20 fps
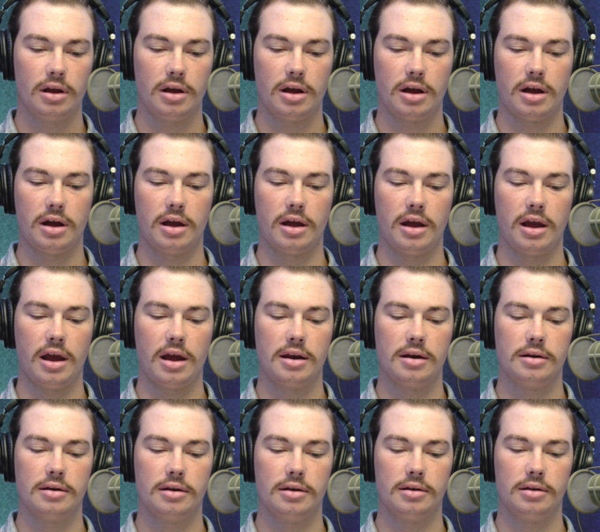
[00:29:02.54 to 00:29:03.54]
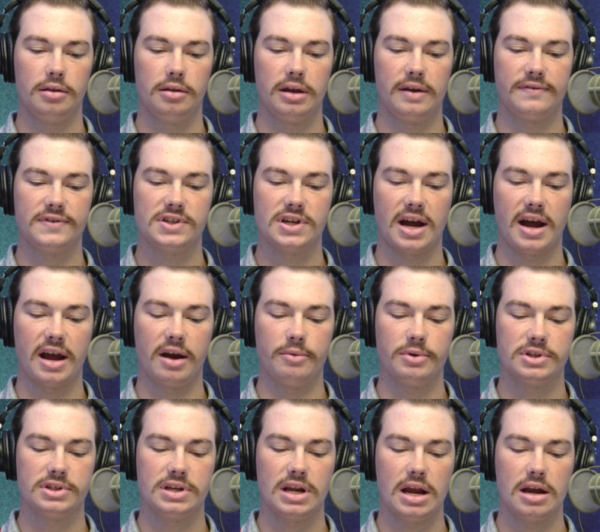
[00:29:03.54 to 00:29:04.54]
and lifts
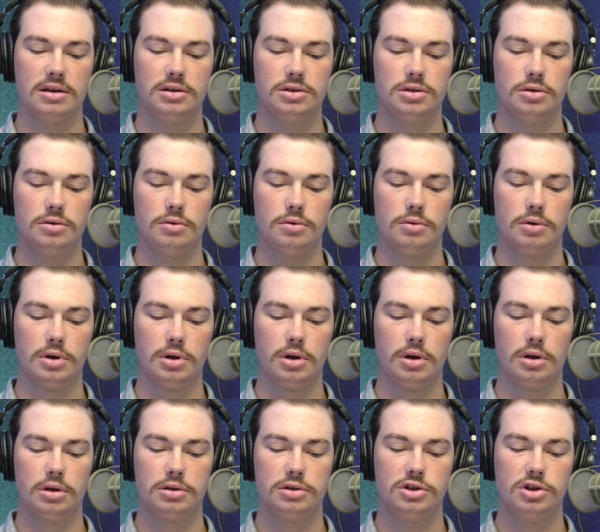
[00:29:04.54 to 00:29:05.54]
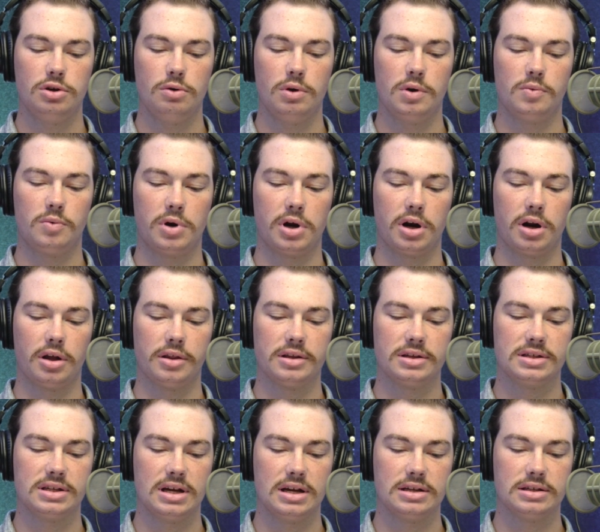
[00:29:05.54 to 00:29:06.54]
Iowa State to 2-1 on
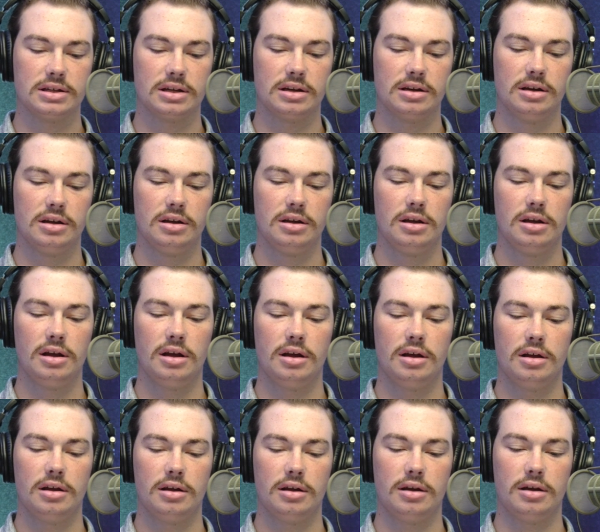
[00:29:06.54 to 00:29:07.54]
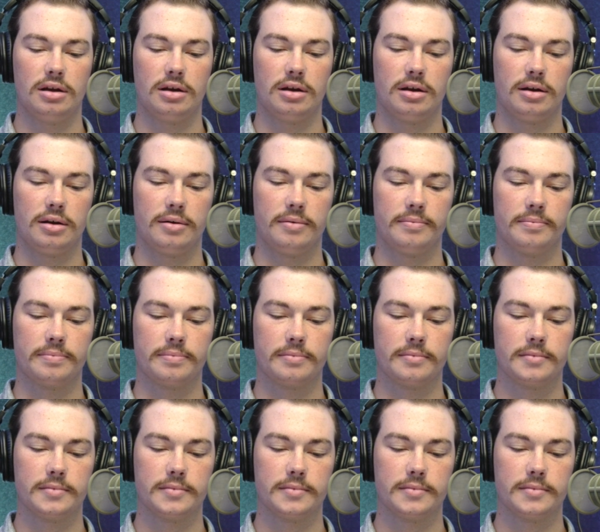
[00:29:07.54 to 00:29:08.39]
the season. The